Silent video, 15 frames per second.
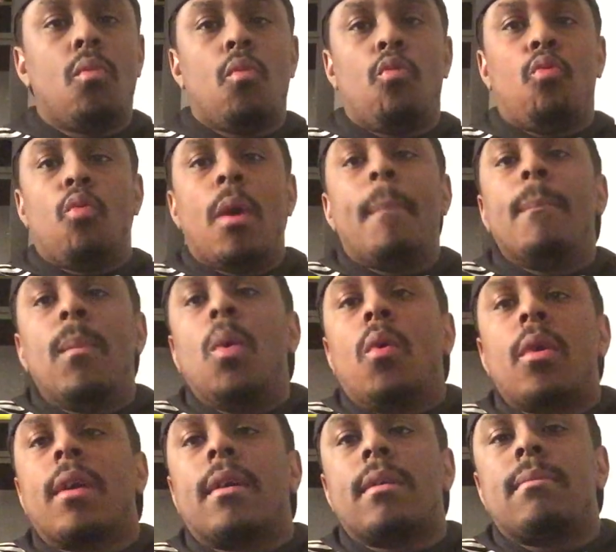what
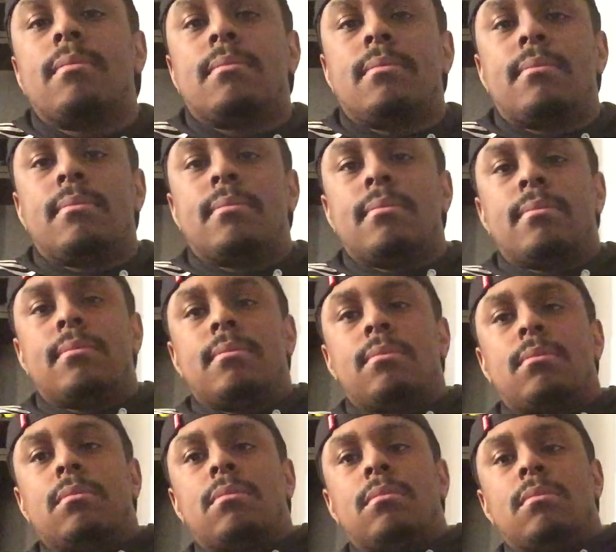more
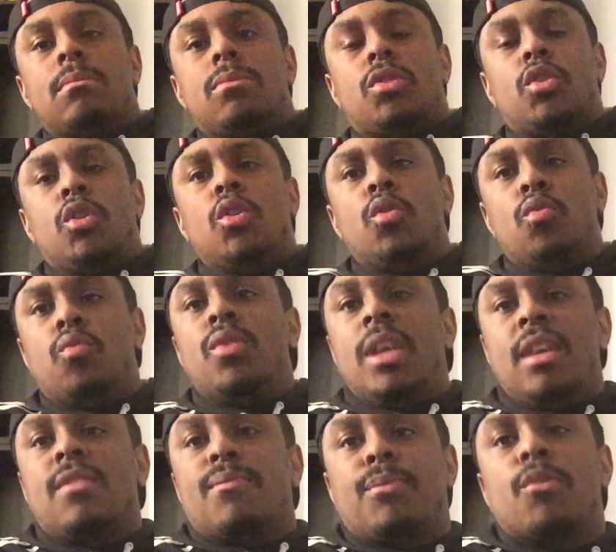do you
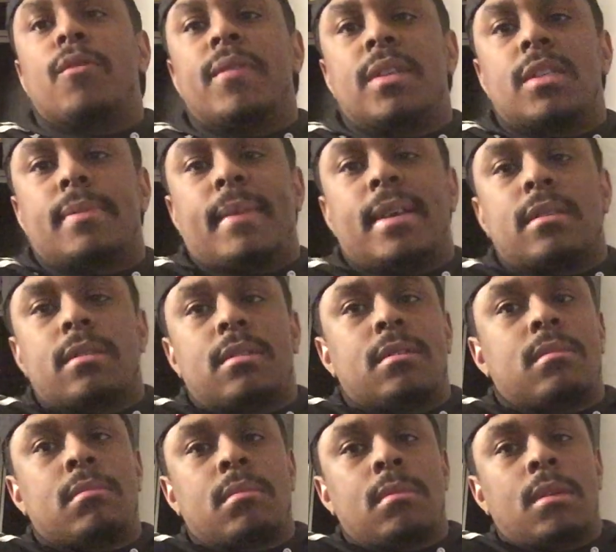need to prove in this match?
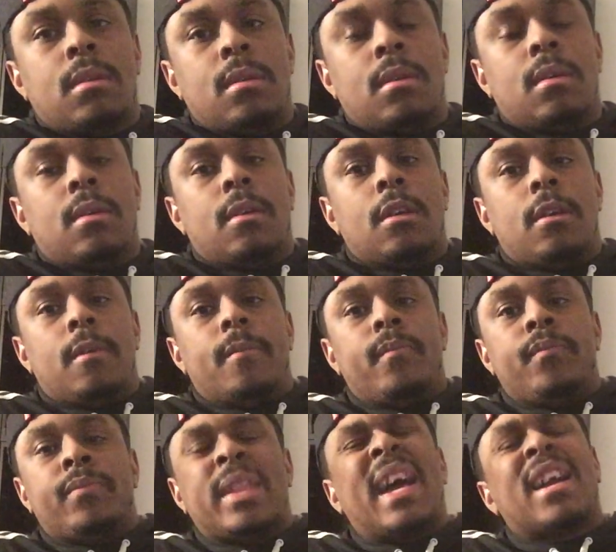
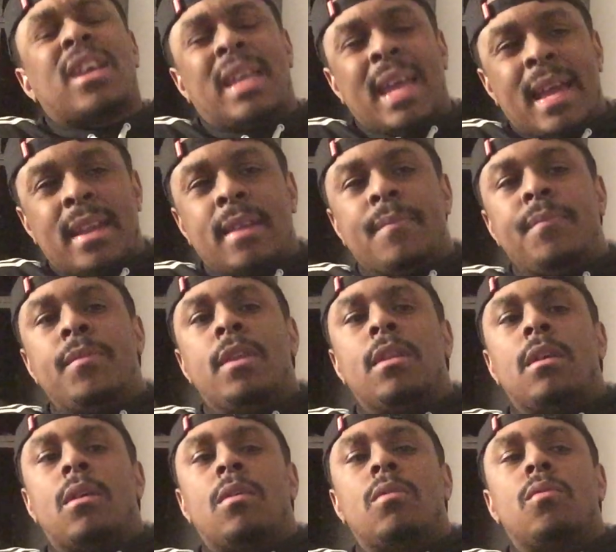Now, I get it, you
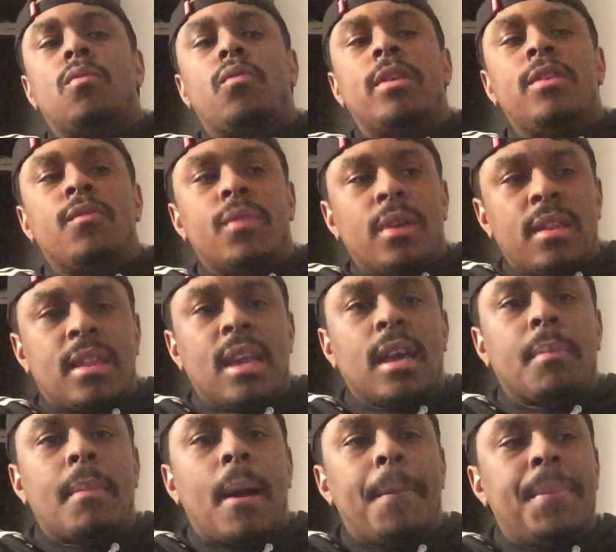know, when you really think
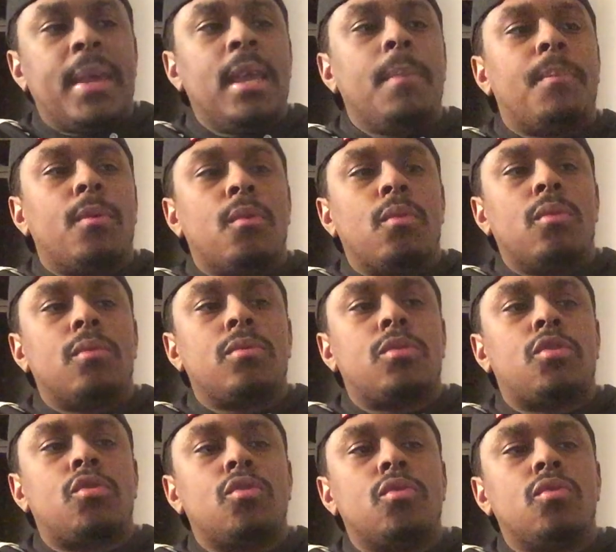about people
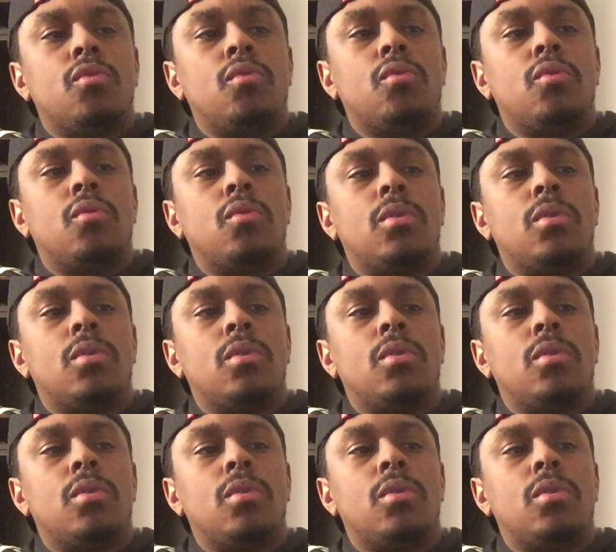to